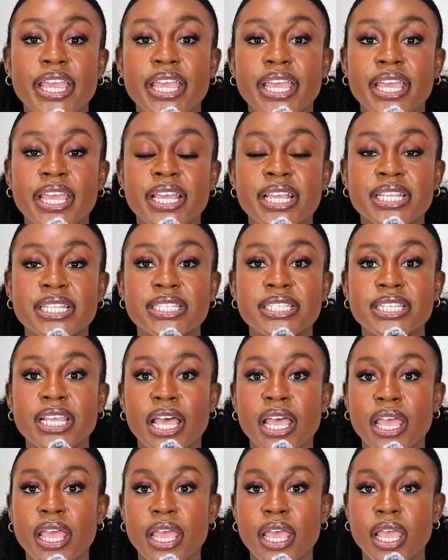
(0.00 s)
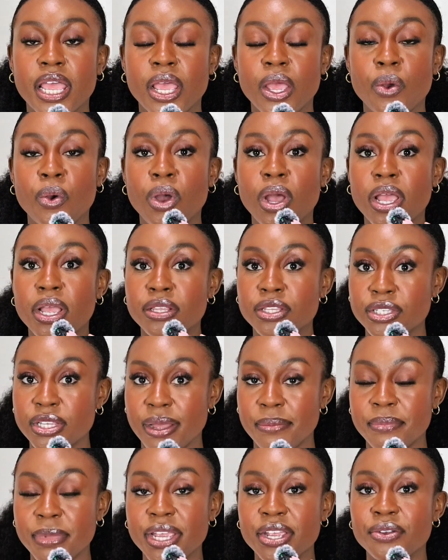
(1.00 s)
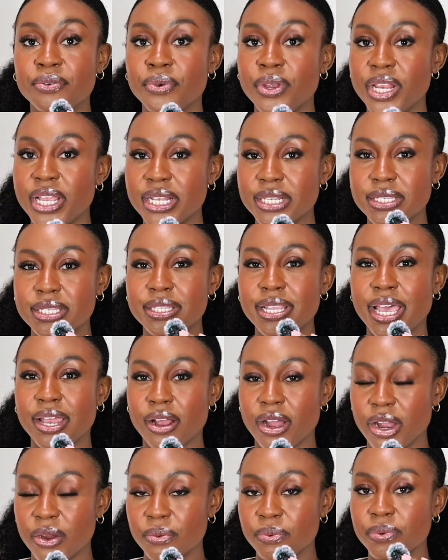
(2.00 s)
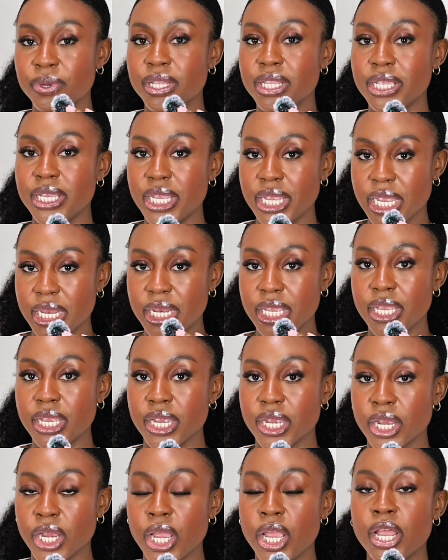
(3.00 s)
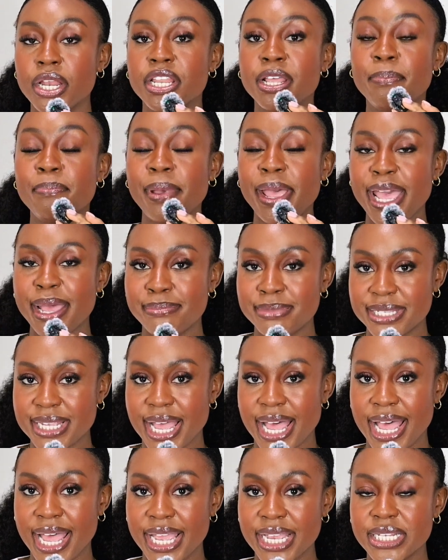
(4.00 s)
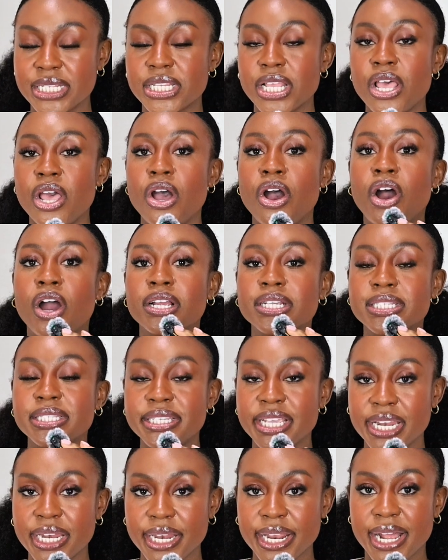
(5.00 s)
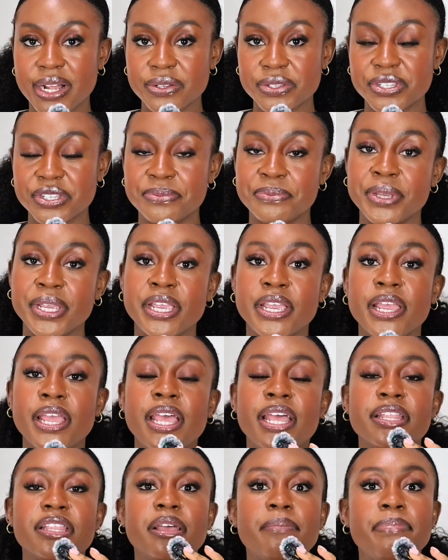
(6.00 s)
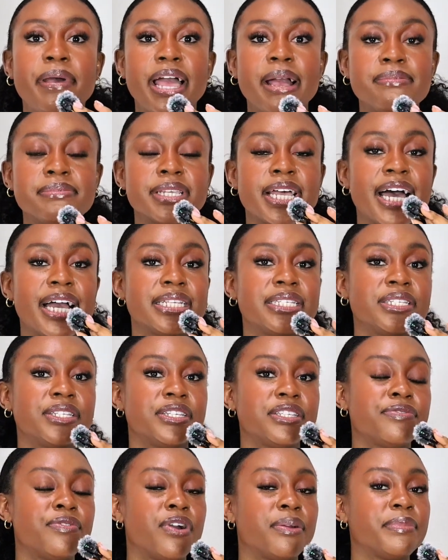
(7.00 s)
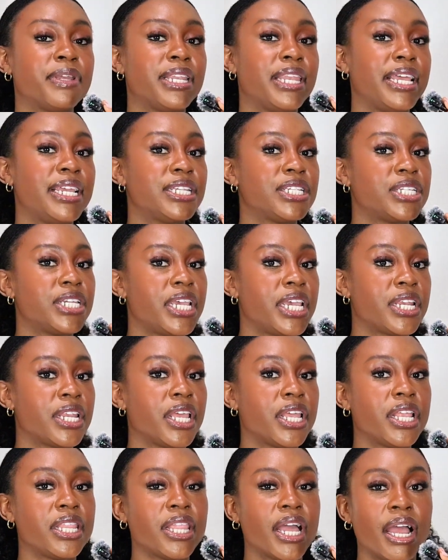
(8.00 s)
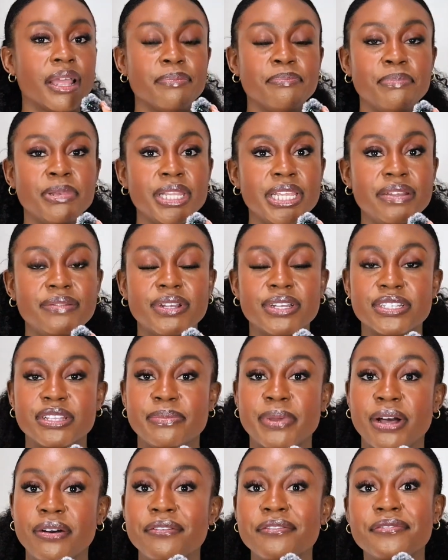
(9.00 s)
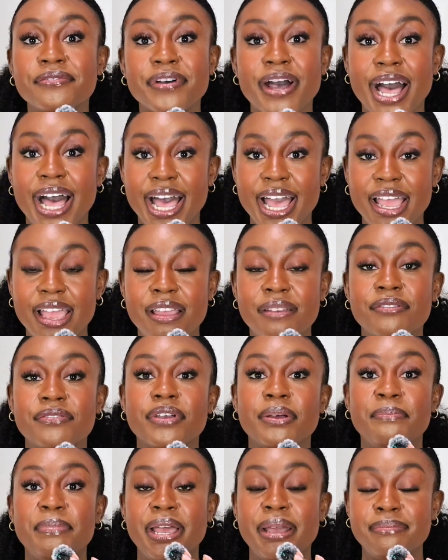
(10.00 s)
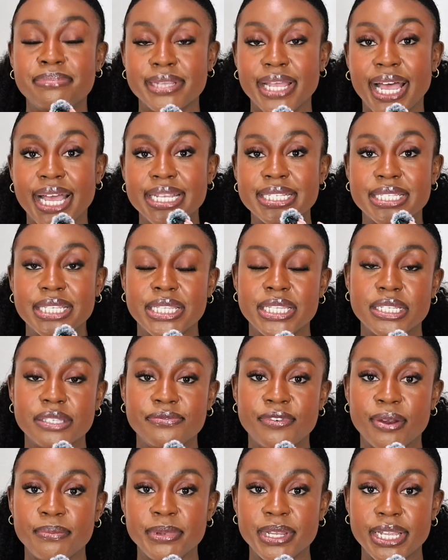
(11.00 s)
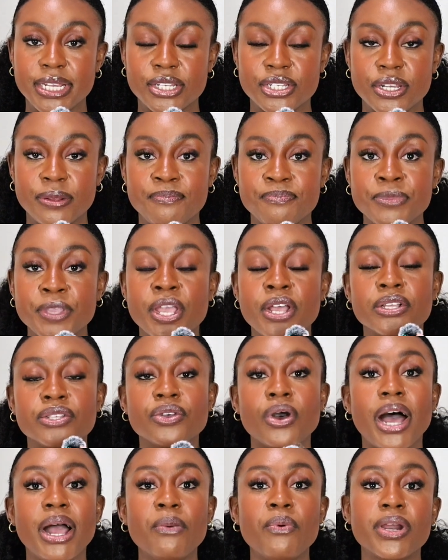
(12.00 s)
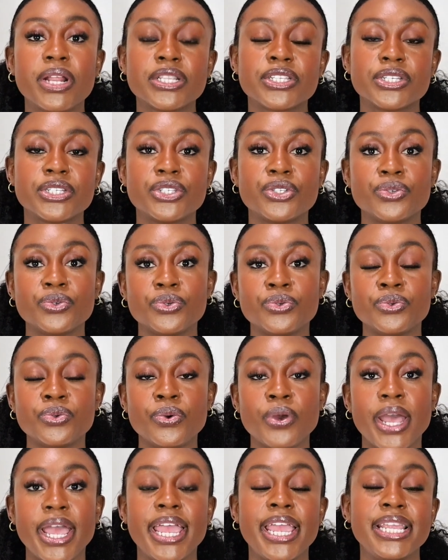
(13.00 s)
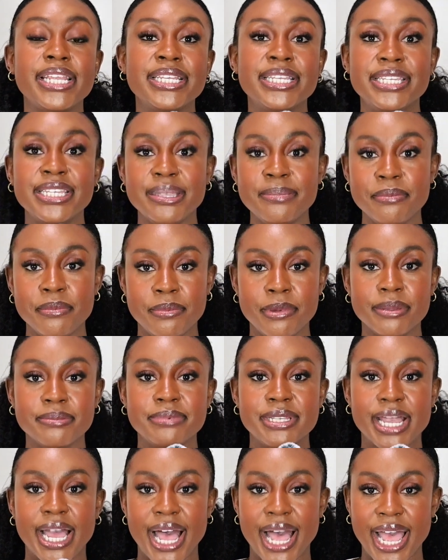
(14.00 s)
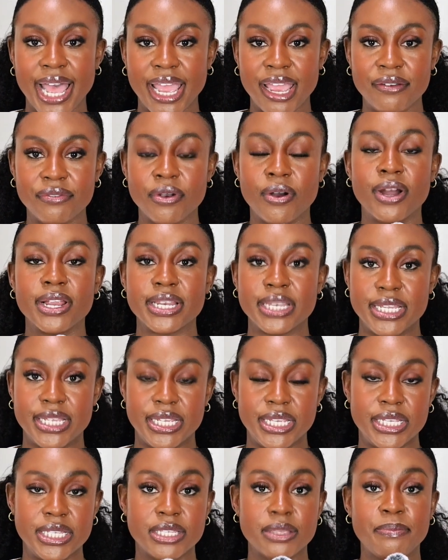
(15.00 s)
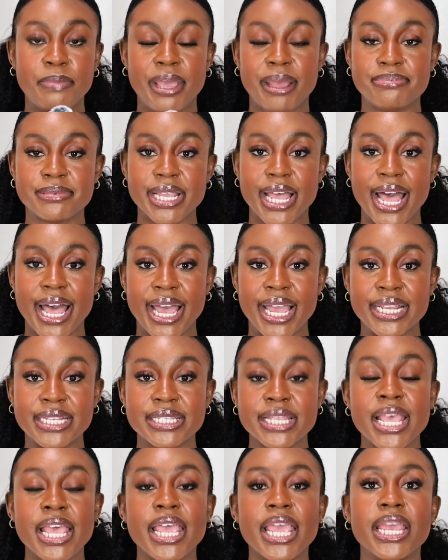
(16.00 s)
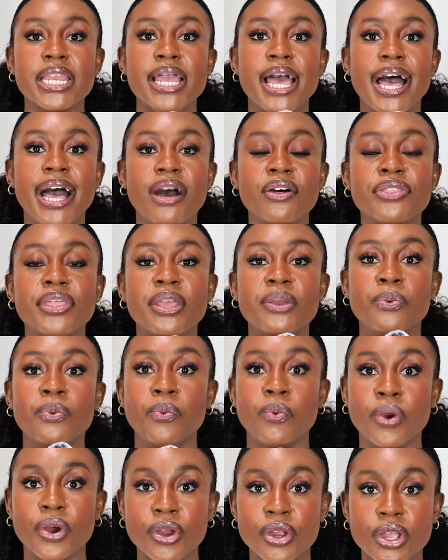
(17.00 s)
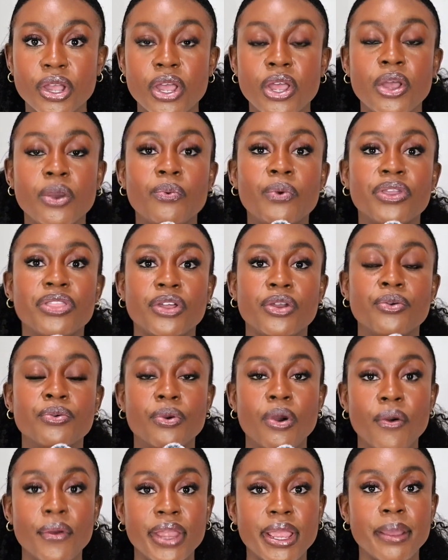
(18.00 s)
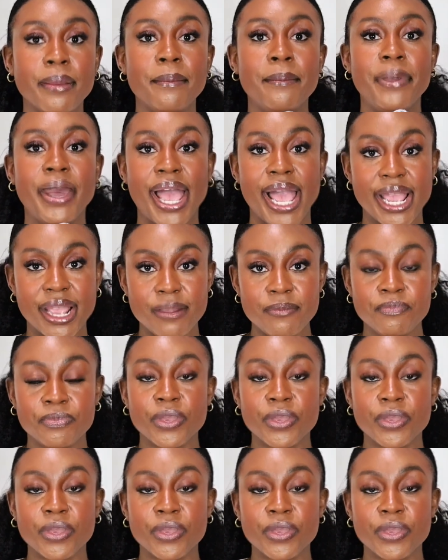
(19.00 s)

is some ingredients that are really in here. The peptides are standing out to me. The peptides in this formulation, I believe there's about 5 peptides in this formulation. So I wanted to do a deep dive on these peptides and how they work with growing back